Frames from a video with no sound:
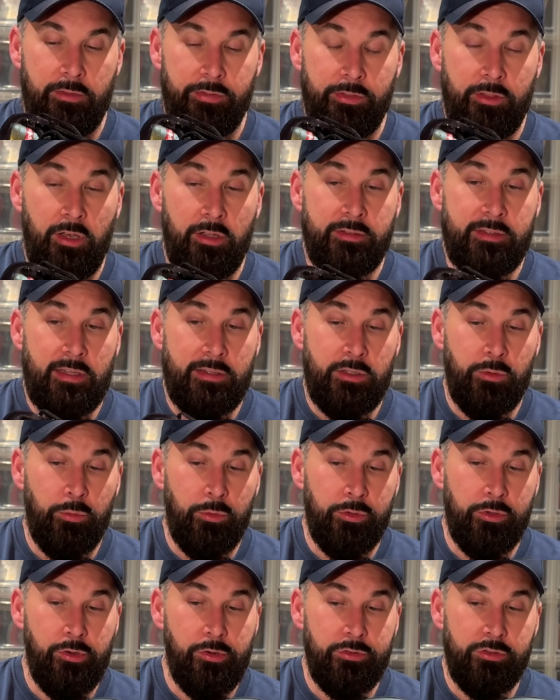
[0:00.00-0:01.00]
thought that they were
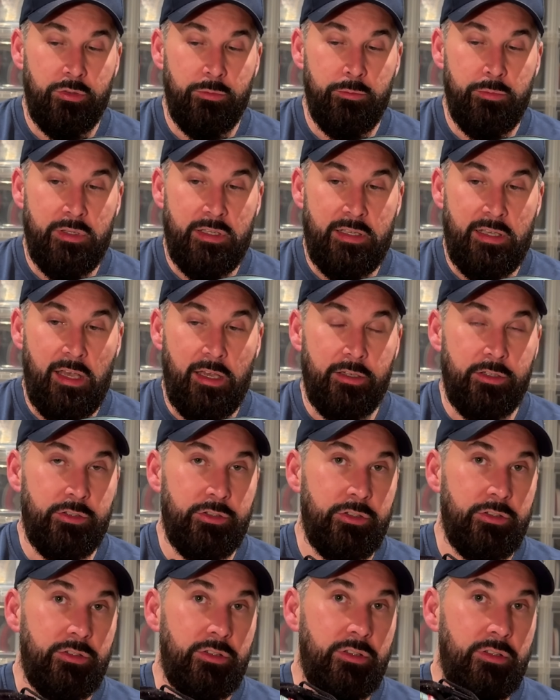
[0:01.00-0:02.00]
going to be a
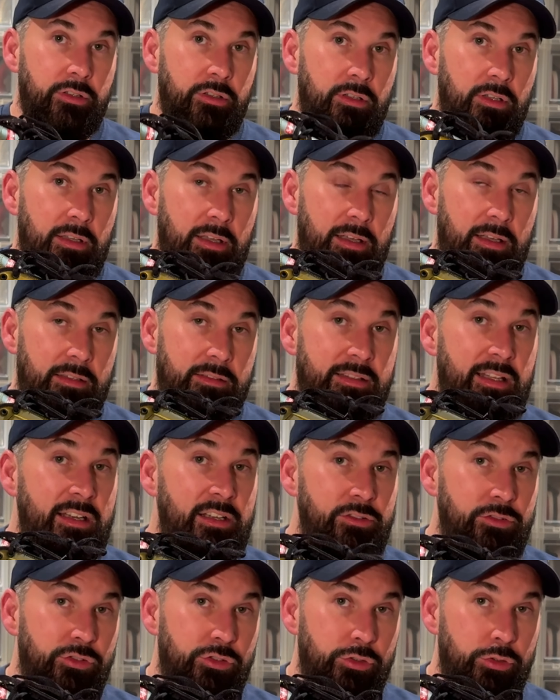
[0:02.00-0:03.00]
good
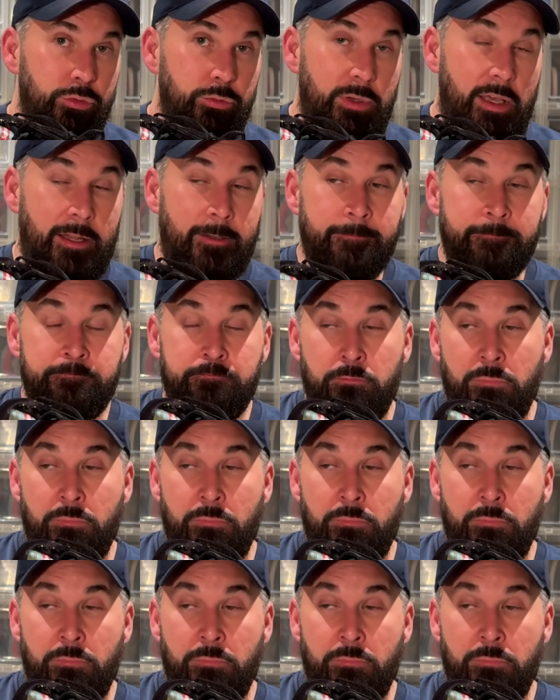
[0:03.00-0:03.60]
tennis shoe. And